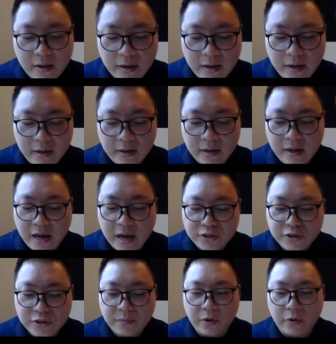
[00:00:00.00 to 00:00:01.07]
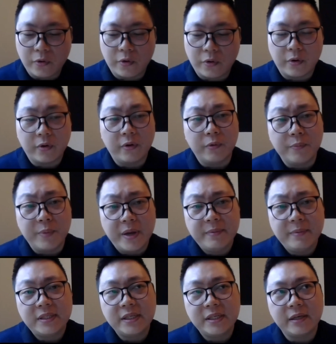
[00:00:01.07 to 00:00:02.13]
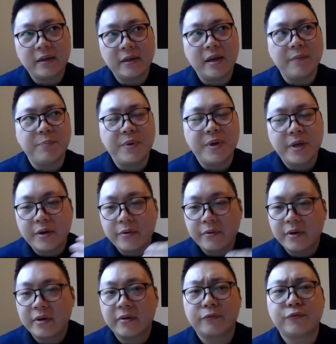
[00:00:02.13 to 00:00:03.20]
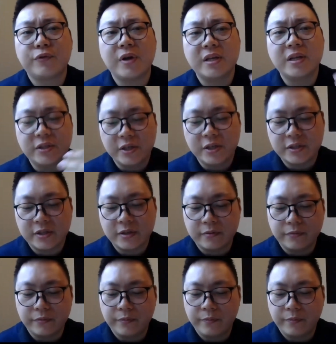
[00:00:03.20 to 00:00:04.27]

a or maybe seeing a period of transition